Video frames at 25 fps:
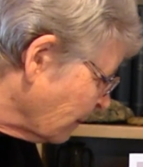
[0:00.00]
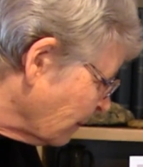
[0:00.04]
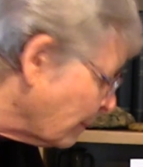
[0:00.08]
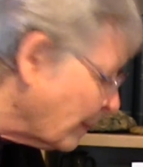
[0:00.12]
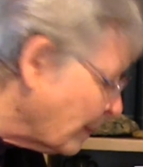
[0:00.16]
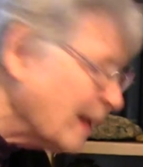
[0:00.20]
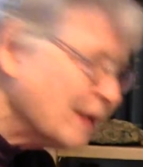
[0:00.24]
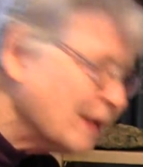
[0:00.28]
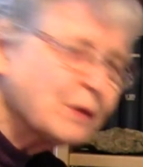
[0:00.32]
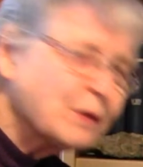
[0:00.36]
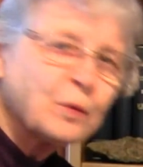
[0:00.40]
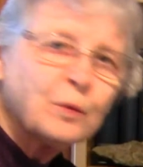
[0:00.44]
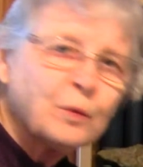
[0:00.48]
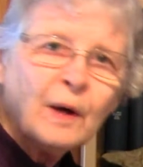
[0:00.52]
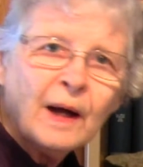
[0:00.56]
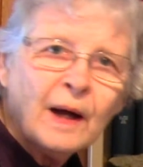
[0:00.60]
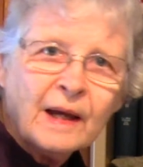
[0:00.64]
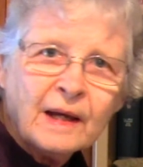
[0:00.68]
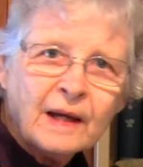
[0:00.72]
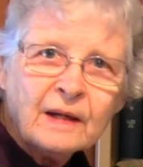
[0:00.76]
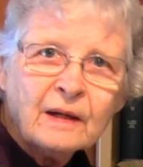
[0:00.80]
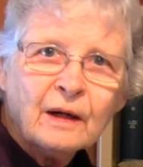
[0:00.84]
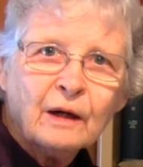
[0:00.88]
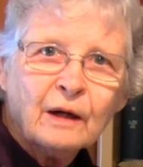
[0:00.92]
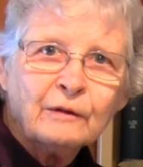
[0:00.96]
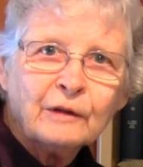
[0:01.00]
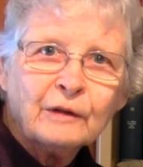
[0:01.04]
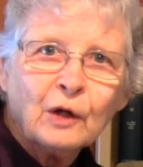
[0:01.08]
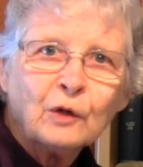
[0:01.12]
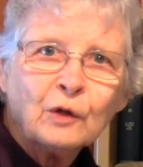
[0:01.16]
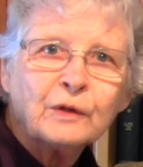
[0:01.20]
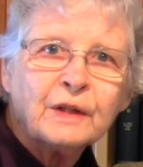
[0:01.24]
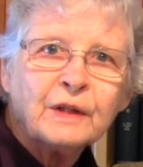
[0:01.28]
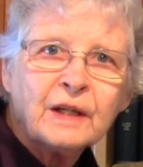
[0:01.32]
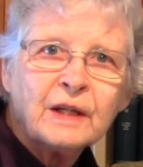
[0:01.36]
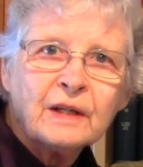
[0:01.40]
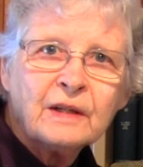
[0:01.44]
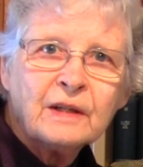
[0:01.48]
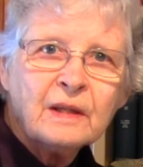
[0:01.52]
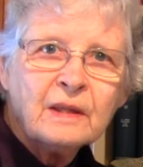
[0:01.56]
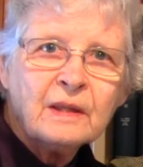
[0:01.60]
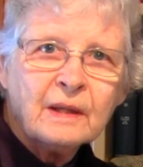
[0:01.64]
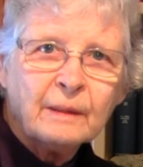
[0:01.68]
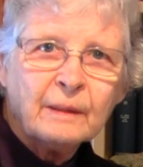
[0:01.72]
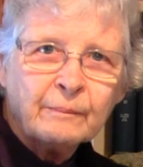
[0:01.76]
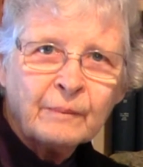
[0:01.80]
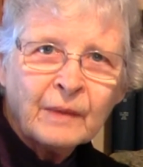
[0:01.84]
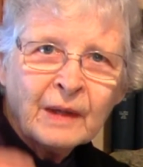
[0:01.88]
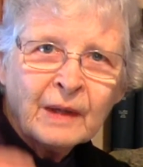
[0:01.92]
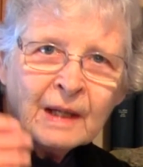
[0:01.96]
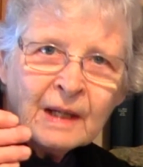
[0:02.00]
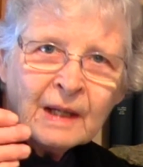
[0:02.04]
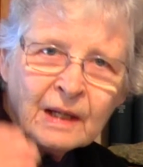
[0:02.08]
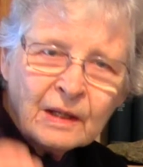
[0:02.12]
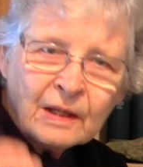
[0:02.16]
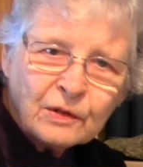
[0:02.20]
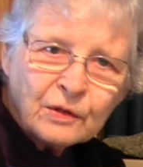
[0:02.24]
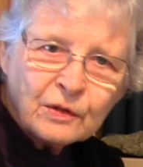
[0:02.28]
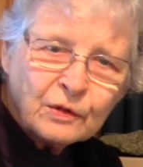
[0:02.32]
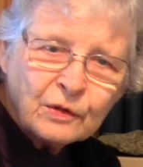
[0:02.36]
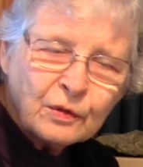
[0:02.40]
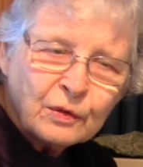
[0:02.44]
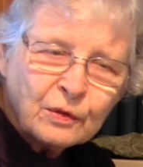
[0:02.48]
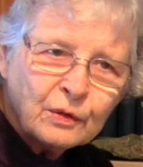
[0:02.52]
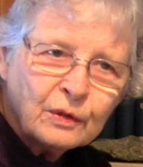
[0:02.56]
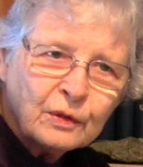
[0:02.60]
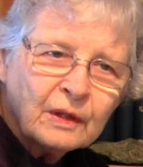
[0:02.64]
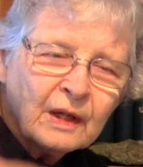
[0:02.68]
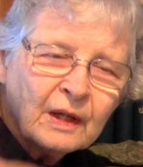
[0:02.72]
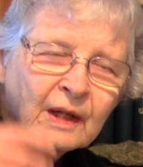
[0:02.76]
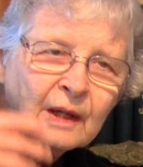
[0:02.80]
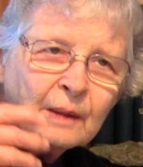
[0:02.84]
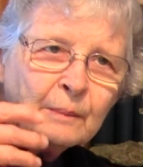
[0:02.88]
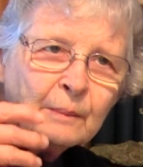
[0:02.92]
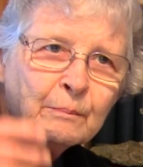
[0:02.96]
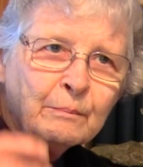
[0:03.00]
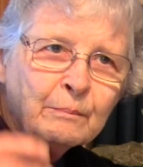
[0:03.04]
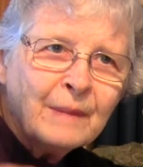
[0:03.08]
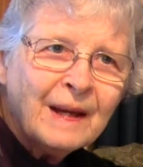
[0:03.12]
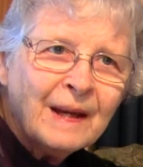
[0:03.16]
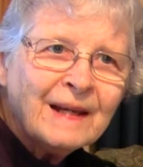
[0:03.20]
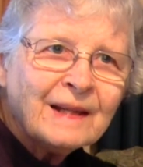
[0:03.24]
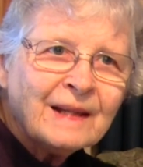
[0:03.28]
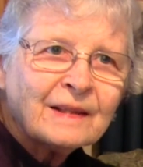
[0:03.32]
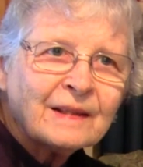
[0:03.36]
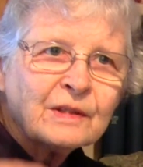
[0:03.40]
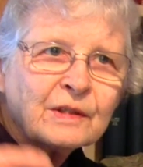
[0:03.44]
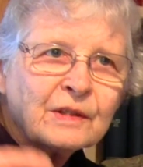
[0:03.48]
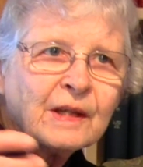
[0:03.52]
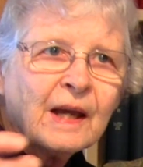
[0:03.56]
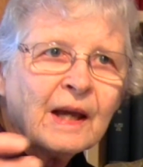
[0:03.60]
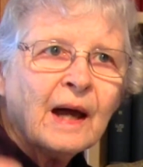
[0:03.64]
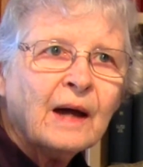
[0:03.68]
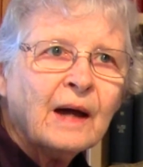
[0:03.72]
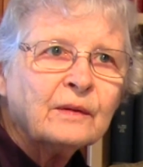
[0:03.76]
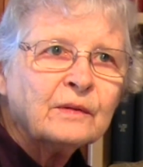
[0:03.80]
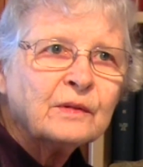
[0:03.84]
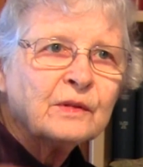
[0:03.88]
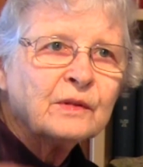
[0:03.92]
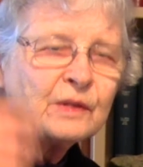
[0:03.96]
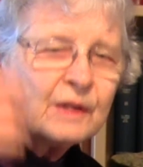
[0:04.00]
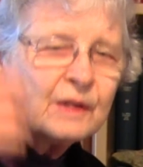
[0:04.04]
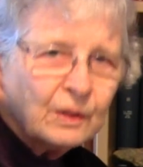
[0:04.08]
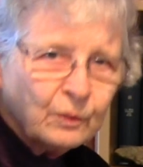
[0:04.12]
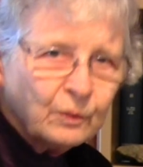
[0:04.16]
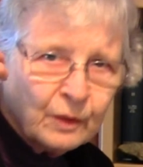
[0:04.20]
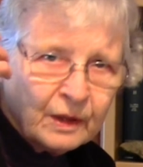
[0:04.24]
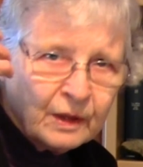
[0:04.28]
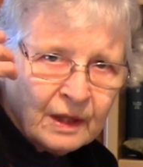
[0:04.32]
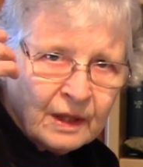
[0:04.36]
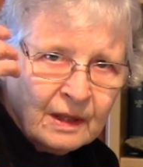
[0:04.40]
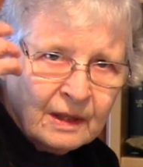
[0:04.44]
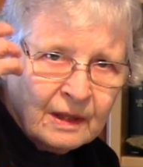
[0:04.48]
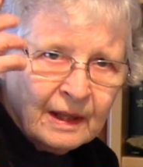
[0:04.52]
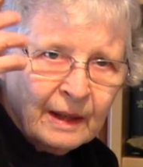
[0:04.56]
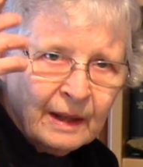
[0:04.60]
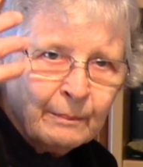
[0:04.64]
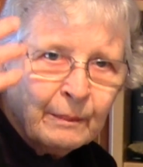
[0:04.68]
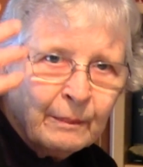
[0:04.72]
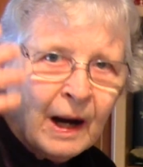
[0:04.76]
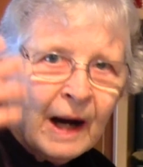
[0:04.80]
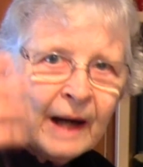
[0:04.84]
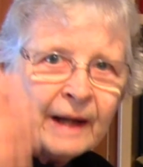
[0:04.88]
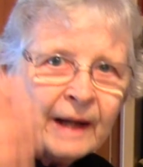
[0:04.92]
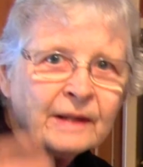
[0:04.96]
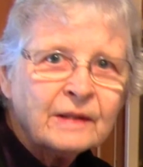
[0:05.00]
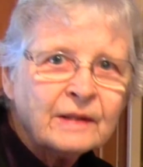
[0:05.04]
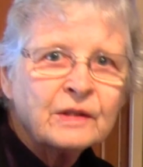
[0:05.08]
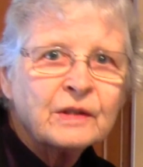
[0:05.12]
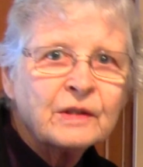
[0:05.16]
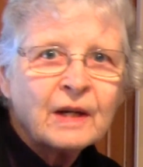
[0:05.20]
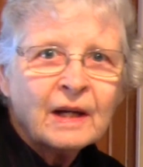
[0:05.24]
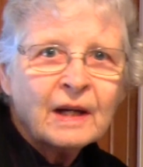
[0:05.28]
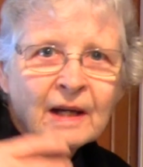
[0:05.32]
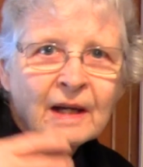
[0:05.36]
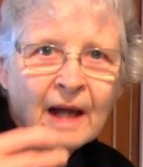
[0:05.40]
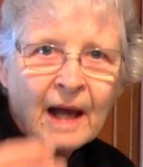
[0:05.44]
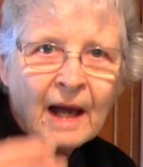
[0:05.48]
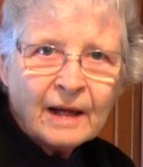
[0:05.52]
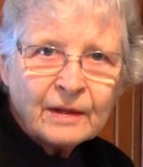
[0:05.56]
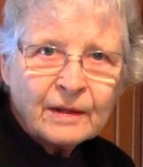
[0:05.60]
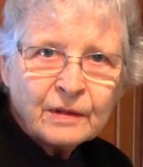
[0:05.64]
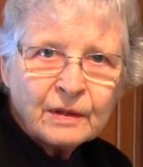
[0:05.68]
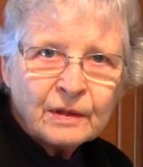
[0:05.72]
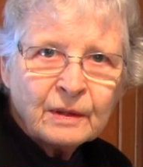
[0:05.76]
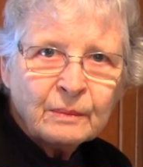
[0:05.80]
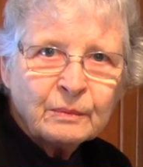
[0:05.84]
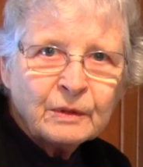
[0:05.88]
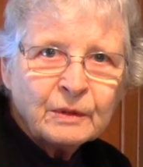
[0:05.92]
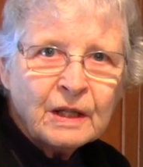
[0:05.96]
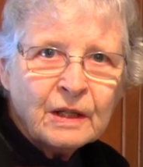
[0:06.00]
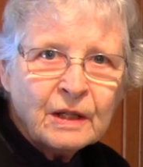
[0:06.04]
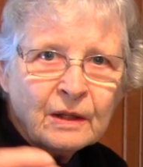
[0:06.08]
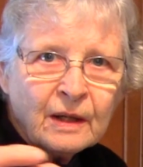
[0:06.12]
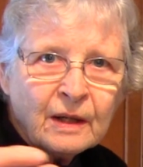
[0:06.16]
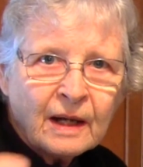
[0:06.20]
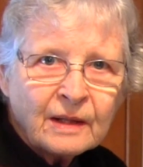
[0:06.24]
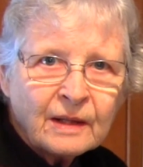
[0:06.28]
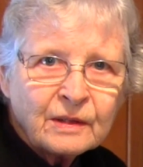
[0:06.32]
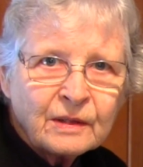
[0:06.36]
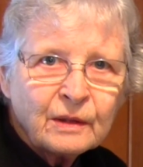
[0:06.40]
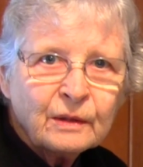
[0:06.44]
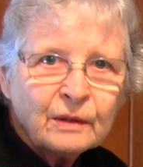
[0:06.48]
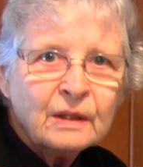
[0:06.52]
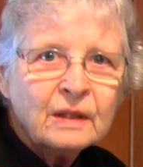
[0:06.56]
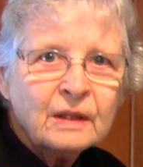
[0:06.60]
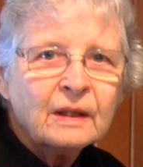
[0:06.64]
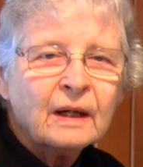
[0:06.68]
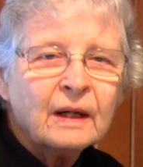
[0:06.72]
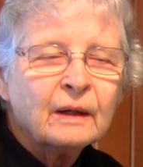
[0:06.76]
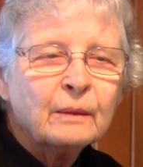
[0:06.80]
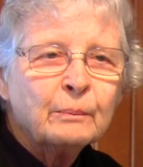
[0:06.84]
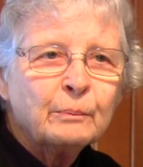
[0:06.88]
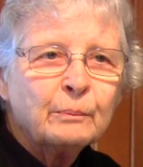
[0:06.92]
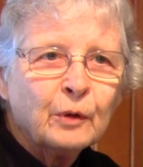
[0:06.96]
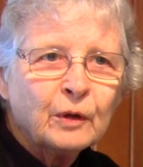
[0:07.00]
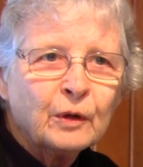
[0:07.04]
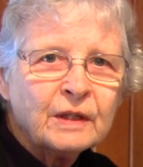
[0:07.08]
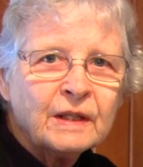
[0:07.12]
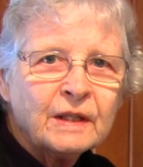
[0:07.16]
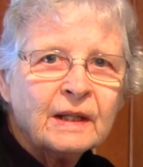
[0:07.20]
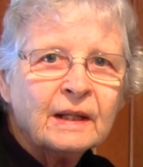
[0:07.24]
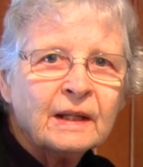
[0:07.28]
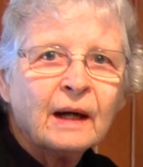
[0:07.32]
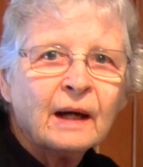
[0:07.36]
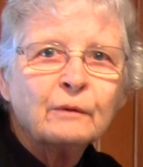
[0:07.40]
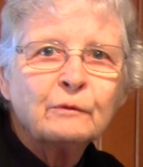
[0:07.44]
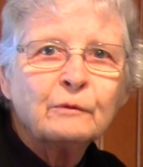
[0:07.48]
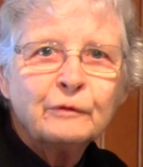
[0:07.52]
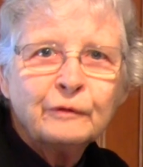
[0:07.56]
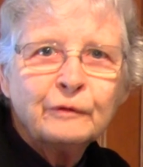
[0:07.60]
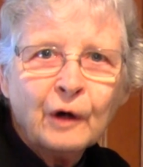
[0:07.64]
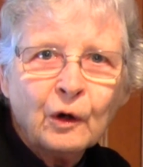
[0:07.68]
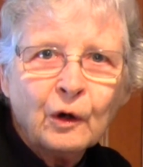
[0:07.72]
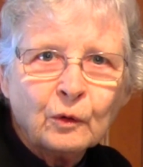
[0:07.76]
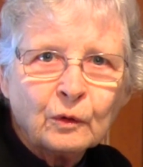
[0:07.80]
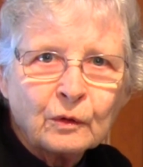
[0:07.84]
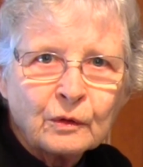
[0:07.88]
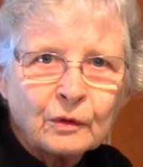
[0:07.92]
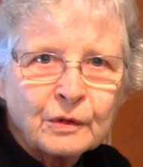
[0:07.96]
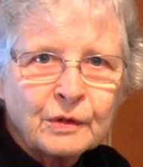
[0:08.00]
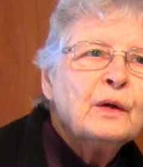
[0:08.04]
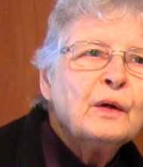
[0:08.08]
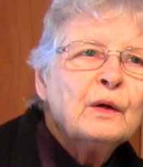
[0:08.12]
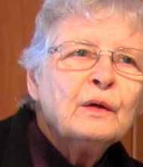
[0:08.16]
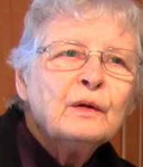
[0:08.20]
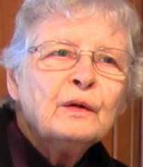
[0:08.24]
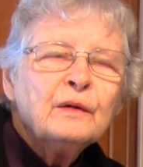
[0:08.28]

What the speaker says: best way of holding it in them, is to make the sounds within their minds as the pointing unfolds.